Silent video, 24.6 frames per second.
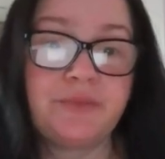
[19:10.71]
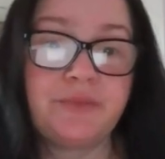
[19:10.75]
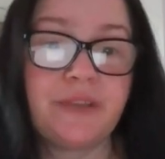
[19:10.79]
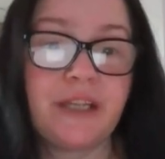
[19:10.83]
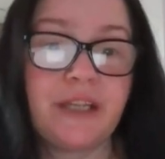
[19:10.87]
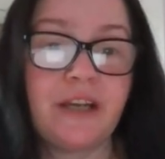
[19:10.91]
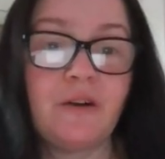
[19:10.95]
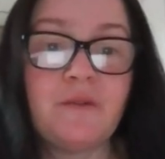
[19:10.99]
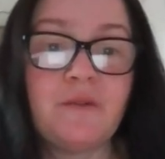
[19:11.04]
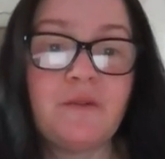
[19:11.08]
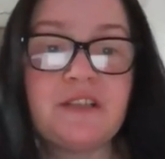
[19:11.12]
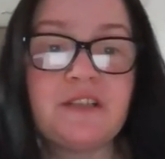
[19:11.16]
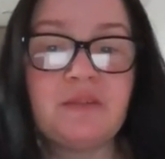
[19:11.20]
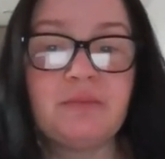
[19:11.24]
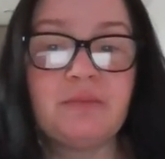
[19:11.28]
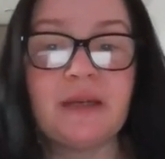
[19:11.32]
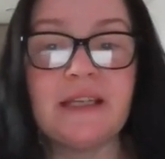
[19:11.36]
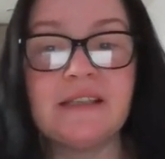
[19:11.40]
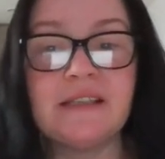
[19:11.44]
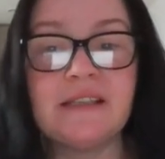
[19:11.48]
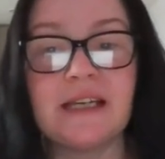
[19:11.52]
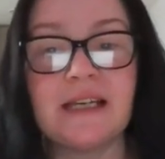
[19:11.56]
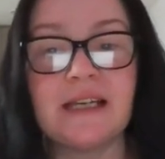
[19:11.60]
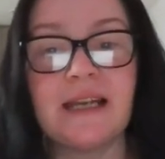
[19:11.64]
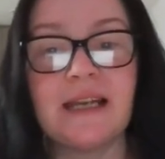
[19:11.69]
They also
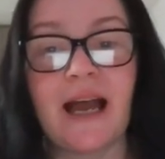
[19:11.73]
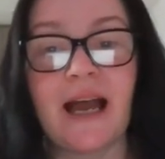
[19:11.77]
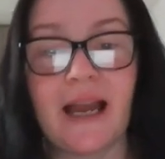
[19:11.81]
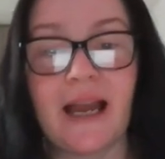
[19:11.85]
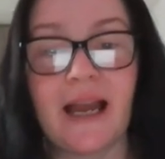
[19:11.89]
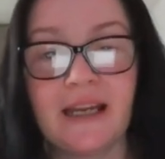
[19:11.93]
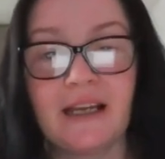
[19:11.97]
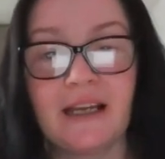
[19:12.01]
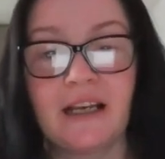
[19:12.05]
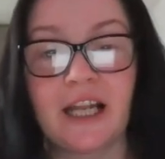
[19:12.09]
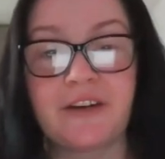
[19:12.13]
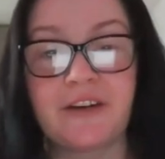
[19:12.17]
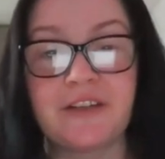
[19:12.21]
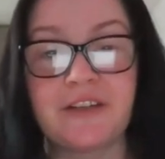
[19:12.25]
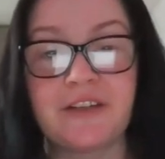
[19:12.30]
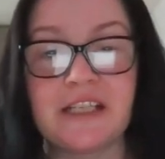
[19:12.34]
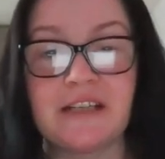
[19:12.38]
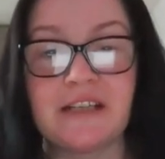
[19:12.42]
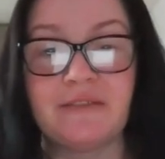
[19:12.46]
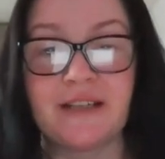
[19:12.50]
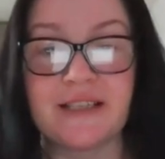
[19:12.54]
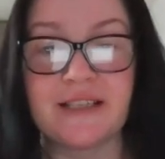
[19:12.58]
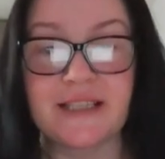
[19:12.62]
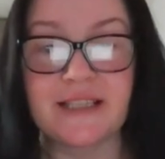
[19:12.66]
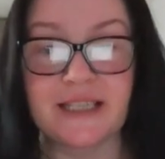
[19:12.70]
maintain high clarity
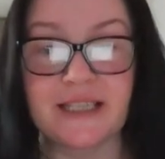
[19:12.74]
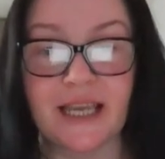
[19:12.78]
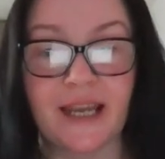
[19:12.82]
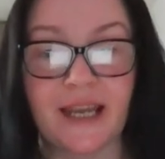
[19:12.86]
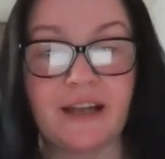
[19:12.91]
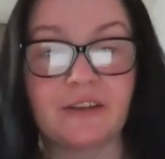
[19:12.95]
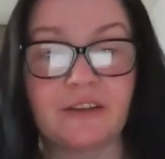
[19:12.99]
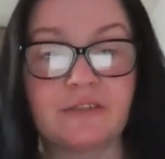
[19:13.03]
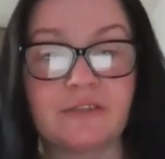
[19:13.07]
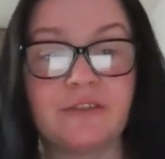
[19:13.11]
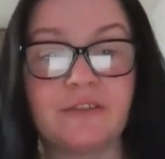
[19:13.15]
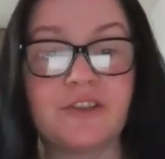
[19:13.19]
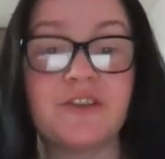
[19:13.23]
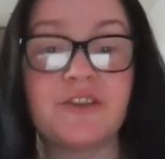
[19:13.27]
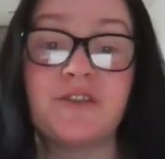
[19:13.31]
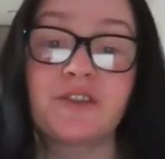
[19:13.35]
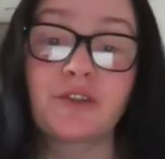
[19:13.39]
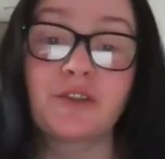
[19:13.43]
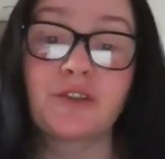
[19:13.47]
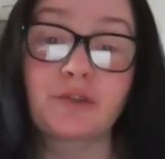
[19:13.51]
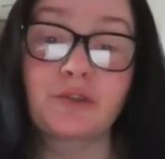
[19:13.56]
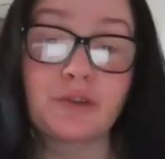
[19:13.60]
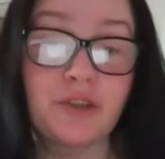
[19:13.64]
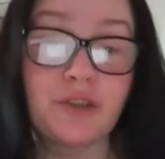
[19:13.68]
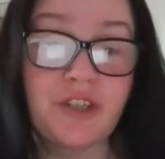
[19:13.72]
when scaled, which is
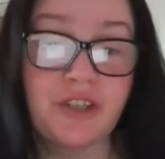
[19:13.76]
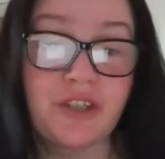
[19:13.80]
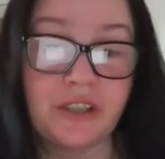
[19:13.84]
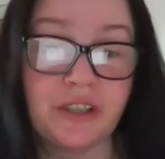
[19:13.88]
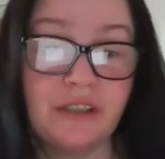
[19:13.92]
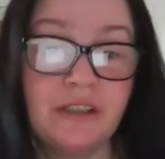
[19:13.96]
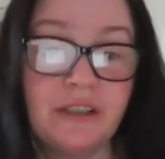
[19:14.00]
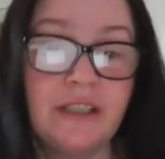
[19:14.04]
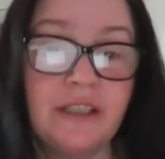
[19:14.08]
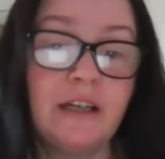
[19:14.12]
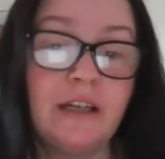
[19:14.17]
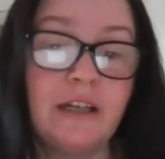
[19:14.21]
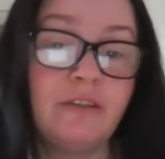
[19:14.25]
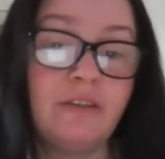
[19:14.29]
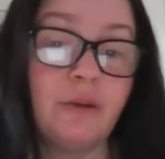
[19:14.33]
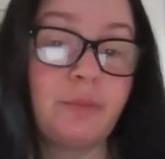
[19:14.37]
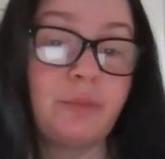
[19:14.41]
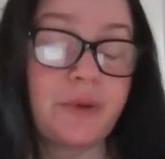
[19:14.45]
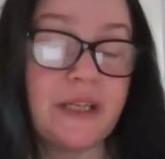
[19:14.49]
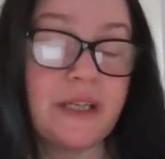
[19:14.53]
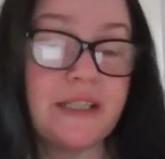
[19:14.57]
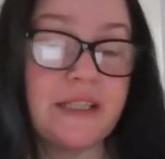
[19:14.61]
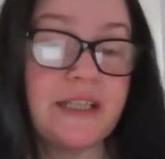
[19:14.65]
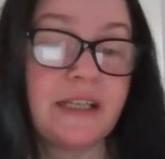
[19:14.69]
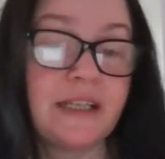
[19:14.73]
crucial for
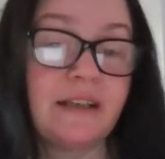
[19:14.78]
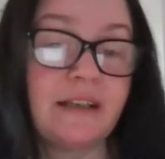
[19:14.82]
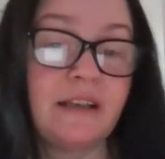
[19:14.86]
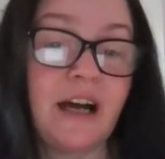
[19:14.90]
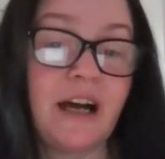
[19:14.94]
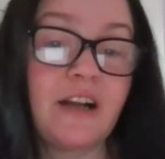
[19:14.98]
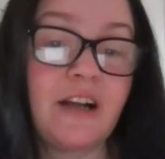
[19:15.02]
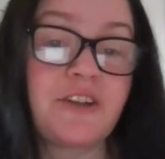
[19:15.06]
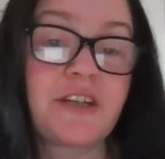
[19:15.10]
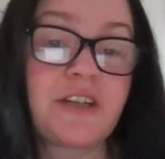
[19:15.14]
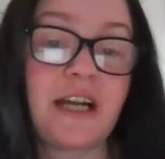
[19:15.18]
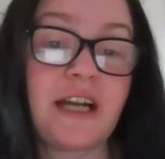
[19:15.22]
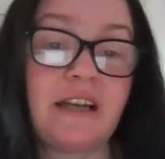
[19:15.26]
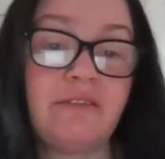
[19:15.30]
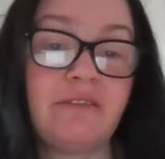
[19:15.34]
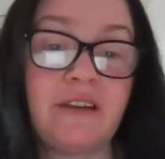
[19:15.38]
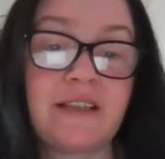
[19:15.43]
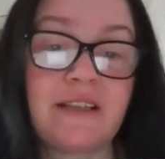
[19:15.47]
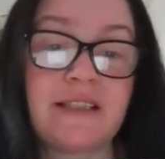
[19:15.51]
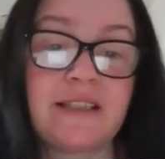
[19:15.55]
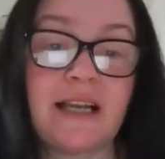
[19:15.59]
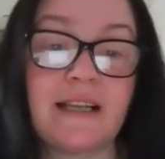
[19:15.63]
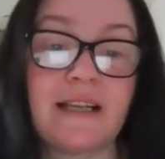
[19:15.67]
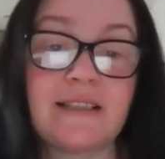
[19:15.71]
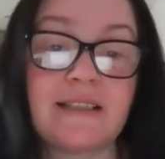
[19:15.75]
printing large
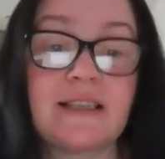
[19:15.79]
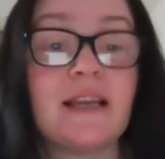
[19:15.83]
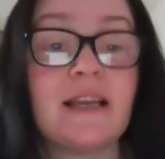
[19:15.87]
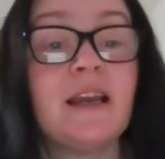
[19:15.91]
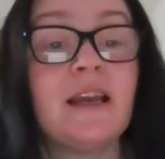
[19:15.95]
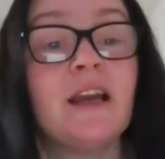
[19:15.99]
canvas size.